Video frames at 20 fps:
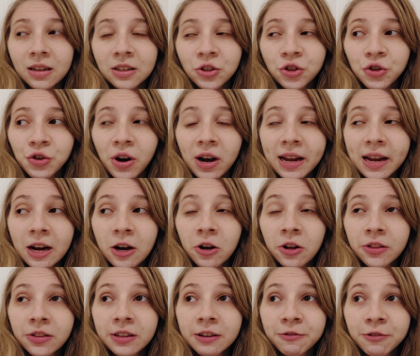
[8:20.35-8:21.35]
Try
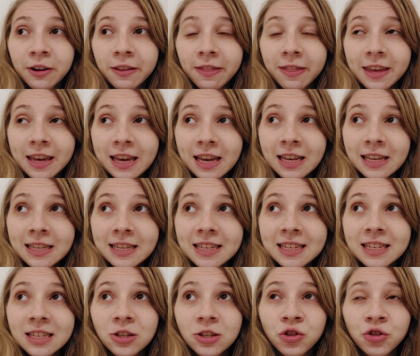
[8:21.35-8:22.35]
on different
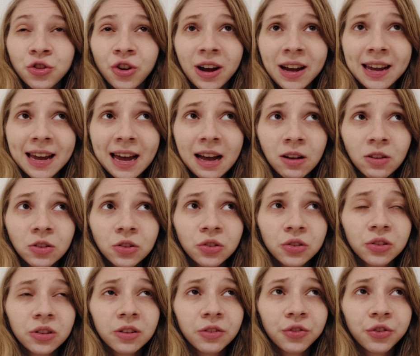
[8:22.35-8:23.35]
things, try out
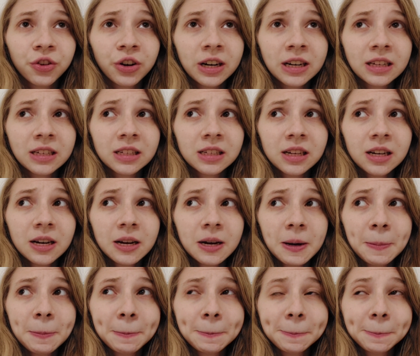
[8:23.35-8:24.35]
different
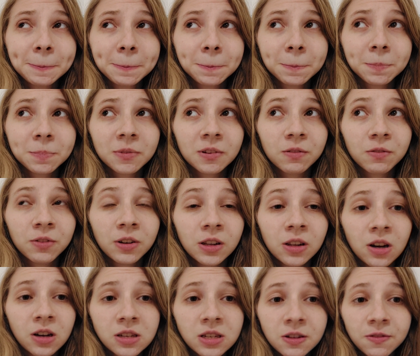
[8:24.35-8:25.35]

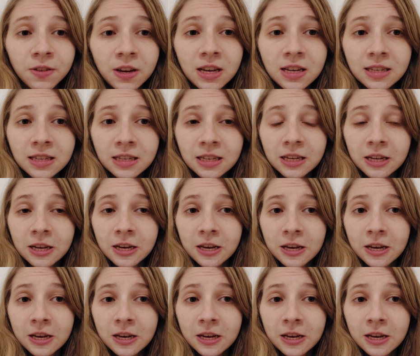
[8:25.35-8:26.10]
philosophies,